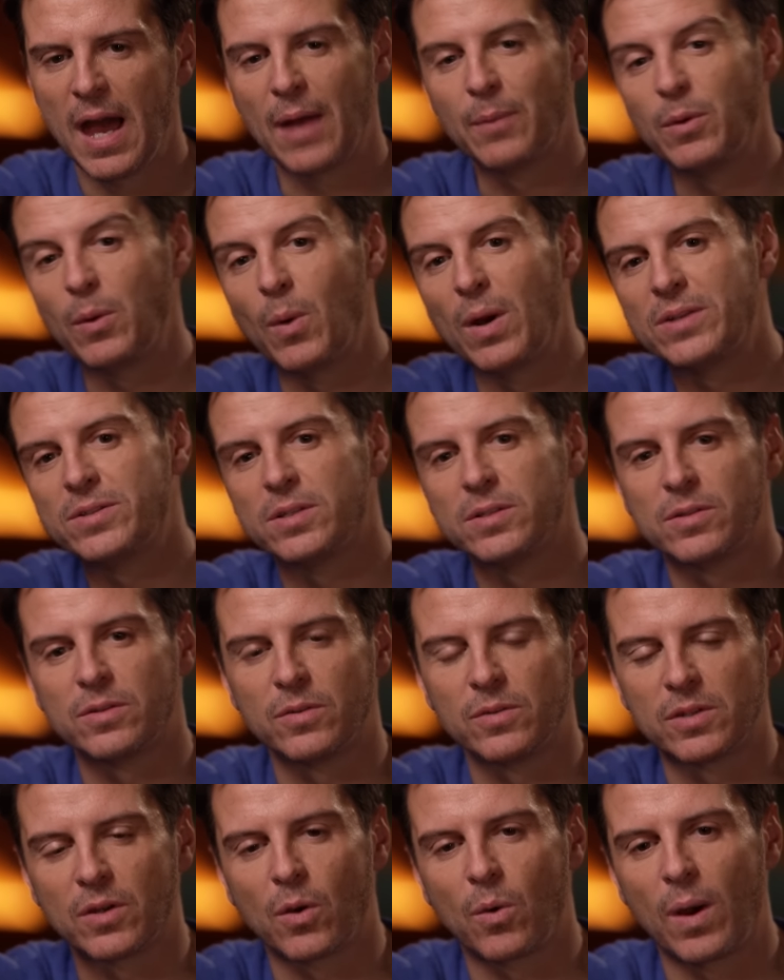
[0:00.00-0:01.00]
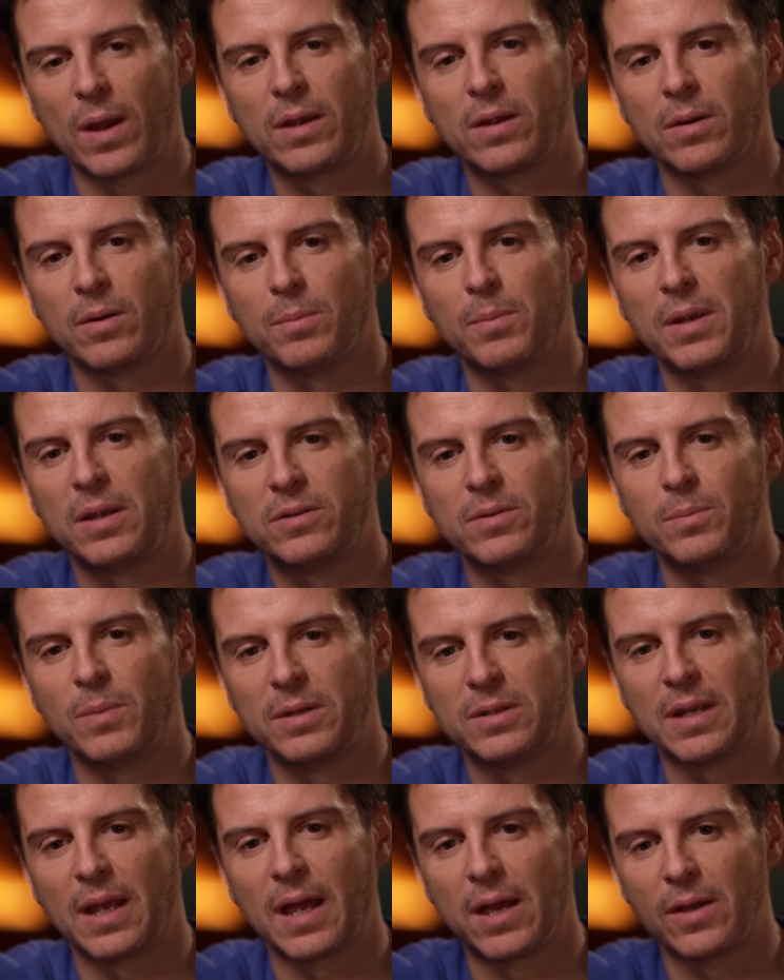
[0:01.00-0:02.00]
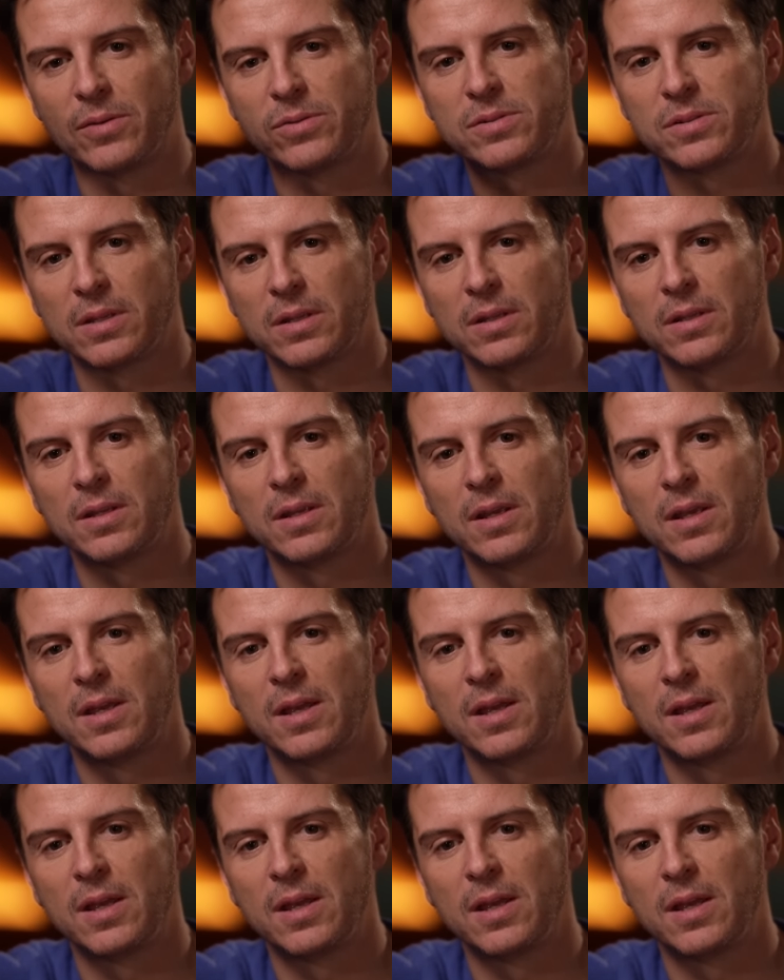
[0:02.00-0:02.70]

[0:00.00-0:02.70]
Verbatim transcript: And we went into, there's a Quaker meeting house, and